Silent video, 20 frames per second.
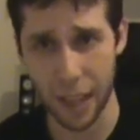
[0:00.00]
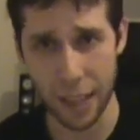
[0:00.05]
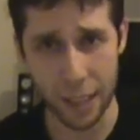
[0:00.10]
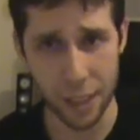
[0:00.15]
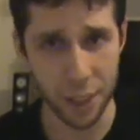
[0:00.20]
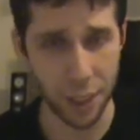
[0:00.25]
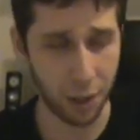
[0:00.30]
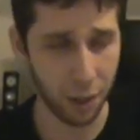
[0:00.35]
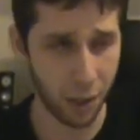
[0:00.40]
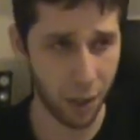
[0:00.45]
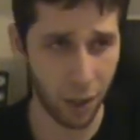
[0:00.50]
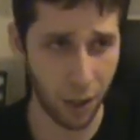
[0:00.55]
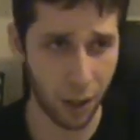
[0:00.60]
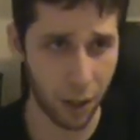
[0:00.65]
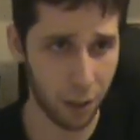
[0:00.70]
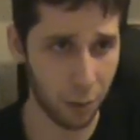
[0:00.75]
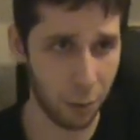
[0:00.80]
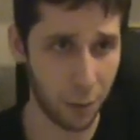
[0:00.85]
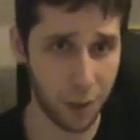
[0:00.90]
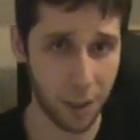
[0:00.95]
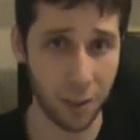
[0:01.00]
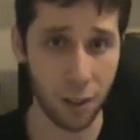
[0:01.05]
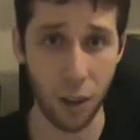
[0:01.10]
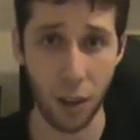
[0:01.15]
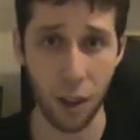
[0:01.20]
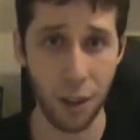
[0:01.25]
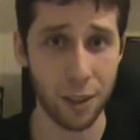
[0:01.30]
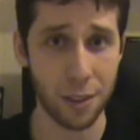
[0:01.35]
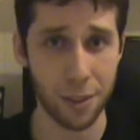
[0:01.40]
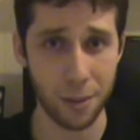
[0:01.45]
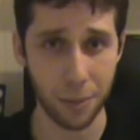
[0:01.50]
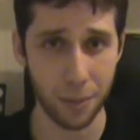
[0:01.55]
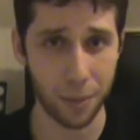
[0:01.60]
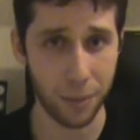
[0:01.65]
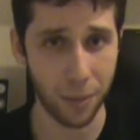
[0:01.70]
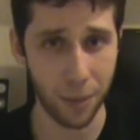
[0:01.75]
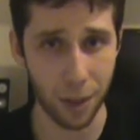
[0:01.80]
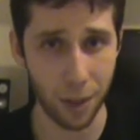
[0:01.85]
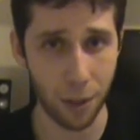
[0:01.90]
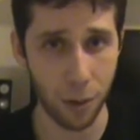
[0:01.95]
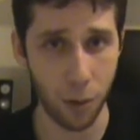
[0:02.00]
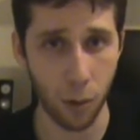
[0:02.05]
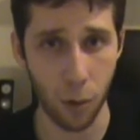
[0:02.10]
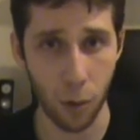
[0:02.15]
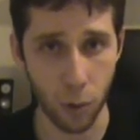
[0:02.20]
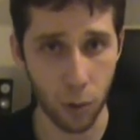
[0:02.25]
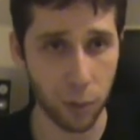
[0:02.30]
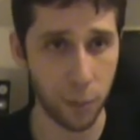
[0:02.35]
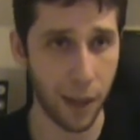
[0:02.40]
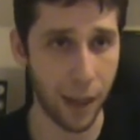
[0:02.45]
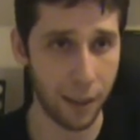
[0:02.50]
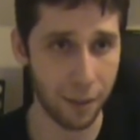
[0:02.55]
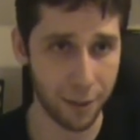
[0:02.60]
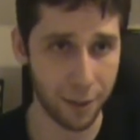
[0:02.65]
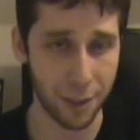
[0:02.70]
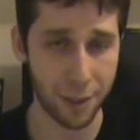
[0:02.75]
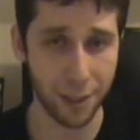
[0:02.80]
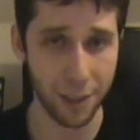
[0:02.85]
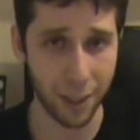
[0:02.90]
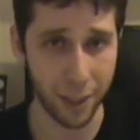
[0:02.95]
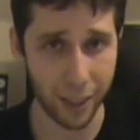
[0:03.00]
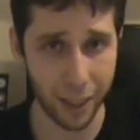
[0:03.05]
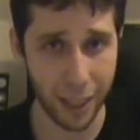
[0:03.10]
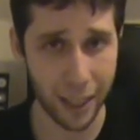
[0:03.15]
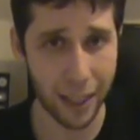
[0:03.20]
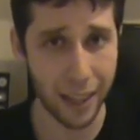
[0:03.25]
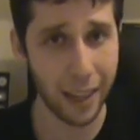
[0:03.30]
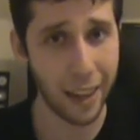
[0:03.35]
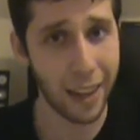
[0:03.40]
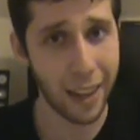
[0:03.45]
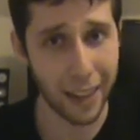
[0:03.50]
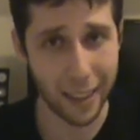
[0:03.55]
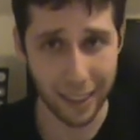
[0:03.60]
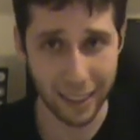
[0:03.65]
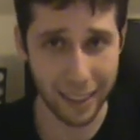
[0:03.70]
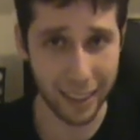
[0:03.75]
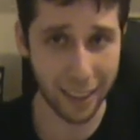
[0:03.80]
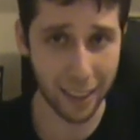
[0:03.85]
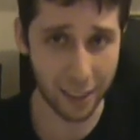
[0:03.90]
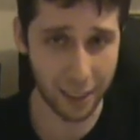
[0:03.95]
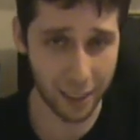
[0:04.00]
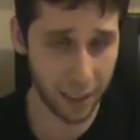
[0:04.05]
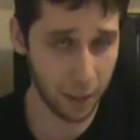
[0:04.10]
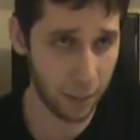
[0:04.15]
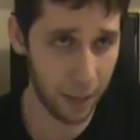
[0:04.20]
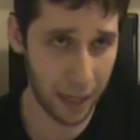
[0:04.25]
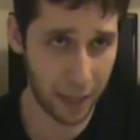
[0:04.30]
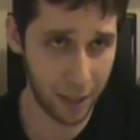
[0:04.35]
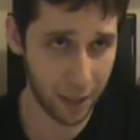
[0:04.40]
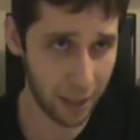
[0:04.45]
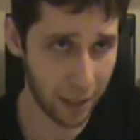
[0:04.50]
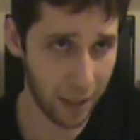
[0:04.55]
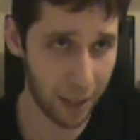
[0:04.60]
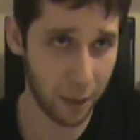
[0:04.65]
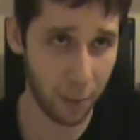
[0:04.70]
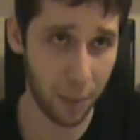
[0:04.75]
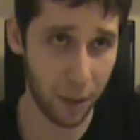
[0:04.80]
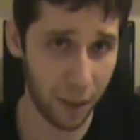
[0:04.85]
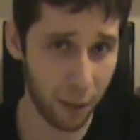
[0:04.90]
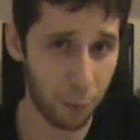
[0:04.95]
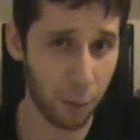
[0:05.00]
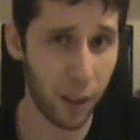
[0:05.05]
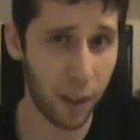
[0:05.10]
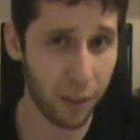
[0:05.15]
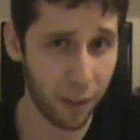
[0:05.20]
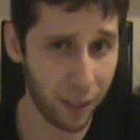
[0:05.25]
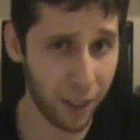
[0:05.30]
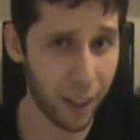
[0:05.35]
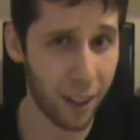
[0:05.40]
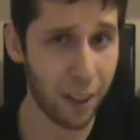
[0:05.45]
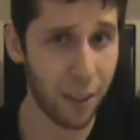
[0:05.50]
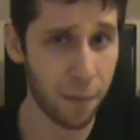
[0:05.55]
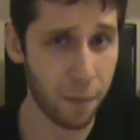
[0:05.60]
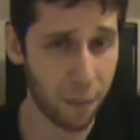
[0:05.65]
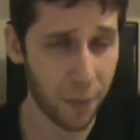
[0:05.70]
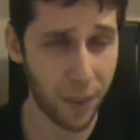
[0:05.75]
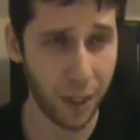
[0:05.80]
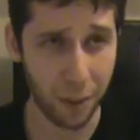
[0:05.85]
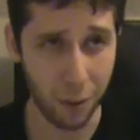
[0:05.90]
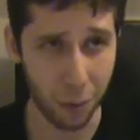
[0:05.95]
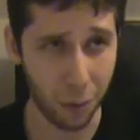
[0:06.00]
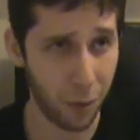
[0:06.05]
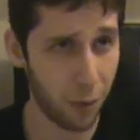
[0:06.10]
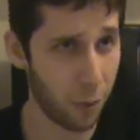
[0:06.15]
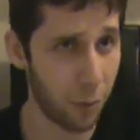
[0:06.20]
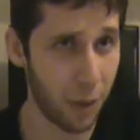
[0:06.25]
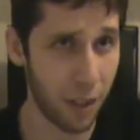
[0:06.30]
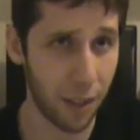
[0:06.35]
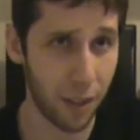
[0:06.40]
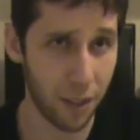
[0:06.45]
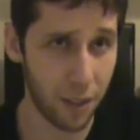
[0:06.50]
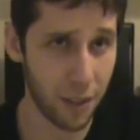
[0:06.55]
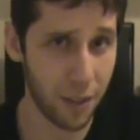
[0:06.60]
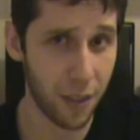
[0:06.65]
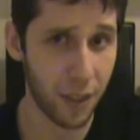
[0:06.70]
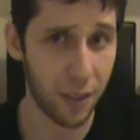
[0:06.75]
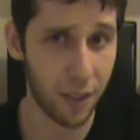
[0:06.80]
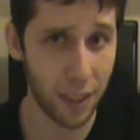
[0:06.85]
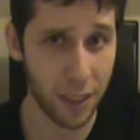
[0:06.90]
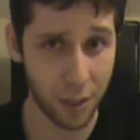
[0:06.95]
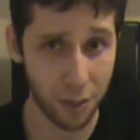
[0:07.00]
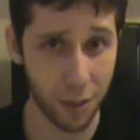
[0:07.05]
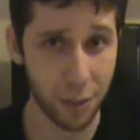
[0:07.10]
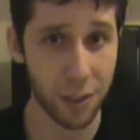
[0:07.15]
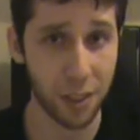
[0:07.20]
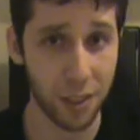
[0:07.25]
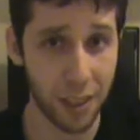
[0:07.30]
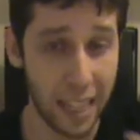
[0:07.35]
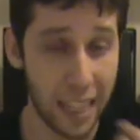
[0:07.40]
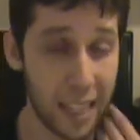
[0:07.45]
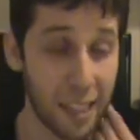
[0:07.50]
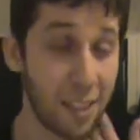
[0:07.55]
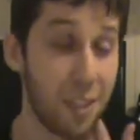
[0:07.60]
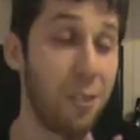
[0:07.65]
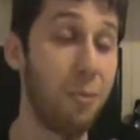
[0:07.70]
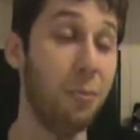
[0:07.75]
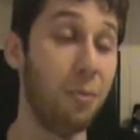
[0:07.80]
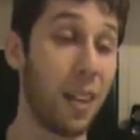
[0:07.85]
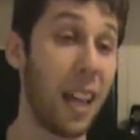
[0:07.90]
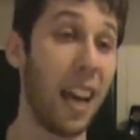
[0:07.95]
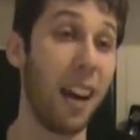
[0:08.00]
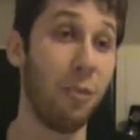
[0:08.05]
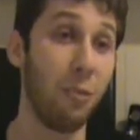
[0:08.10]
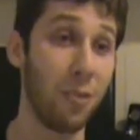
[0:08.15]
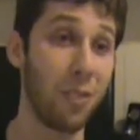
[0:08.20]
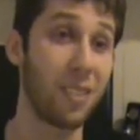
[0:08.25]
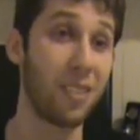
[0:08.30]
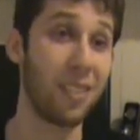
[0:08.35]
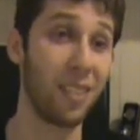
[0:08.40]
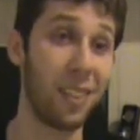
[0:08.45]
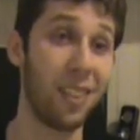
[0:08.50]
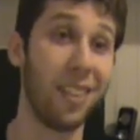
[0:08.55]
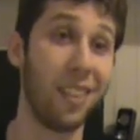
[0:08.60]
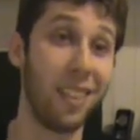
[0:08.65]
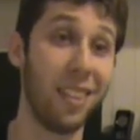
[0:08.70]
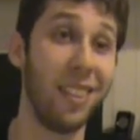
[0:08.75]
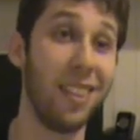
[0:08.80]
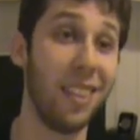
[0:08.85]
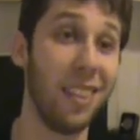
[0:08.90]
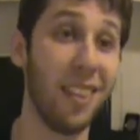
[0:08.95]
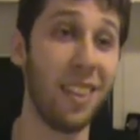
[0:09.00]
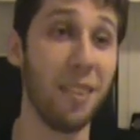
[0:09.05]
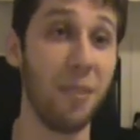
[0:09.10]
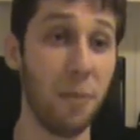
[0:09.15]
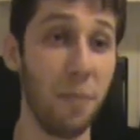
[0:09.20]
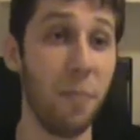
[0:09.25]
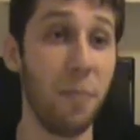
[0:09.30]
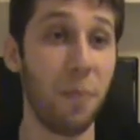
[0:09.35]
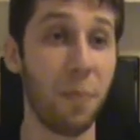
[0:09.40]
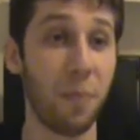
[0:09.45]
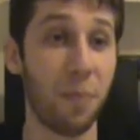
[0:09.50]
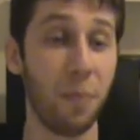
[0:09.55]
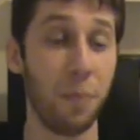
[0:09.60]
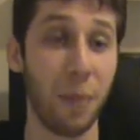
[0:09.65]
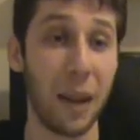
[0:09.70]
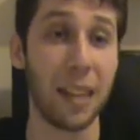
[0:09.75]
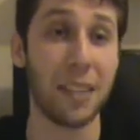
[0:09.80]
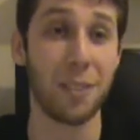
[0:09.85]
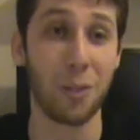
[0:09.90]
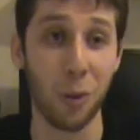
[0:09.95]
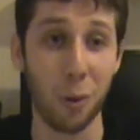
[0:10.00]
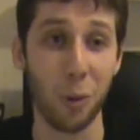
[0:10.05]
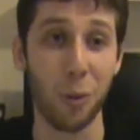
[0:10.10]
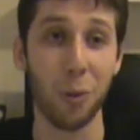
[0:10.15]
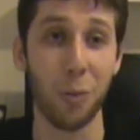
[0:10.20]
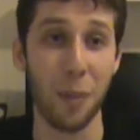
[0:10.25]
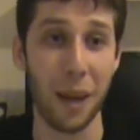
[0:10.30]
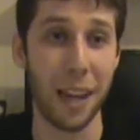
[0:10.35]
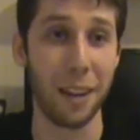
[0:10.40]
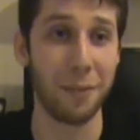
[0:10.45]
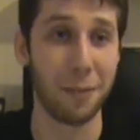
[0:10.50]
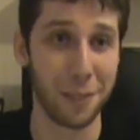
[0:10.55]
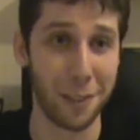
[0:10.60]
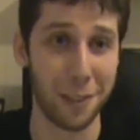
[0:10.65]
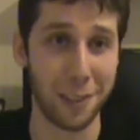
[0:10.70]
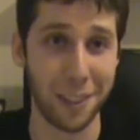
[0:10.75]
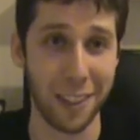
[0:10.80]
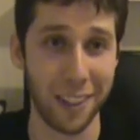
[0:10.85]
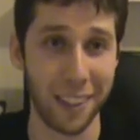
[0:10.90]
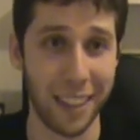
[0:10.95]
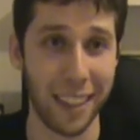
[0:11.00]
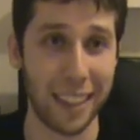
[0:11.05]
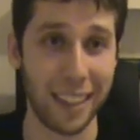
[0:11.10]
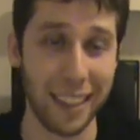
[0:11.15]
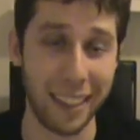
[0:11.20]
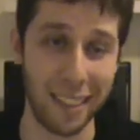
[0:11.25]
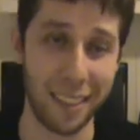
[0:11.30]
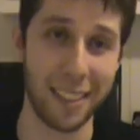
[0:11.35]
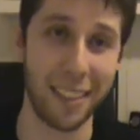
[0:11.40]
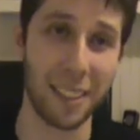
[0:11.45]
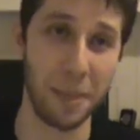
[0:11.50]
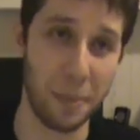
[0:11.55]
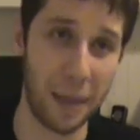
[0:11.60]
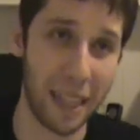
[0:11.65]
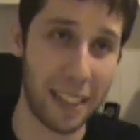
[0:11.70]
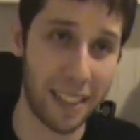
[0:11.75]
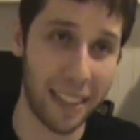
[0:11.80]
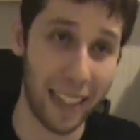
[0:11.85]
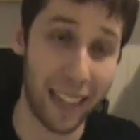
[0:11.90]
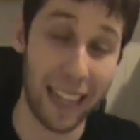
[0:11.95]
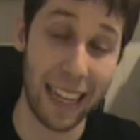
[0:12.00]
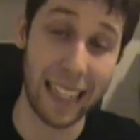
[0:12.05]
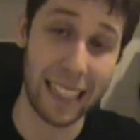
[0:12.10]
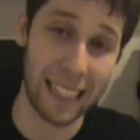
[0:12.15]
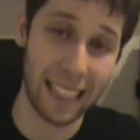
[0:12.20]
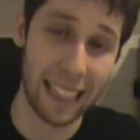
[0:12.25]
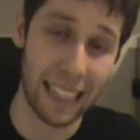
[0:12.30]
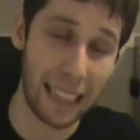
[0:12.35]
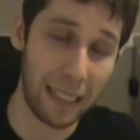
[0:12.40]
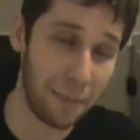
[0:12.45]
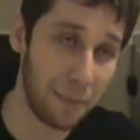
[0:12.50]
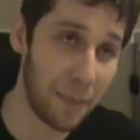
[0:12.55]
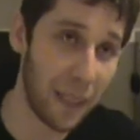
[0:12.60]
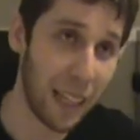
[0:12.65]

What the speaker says: Jerry Lawler was an awesome, you know, old man versus young guy TLC match, but Ric Flair, who would have been in his 50s, versus Edge, that was the best old man versus young guy TLC match that I had seen.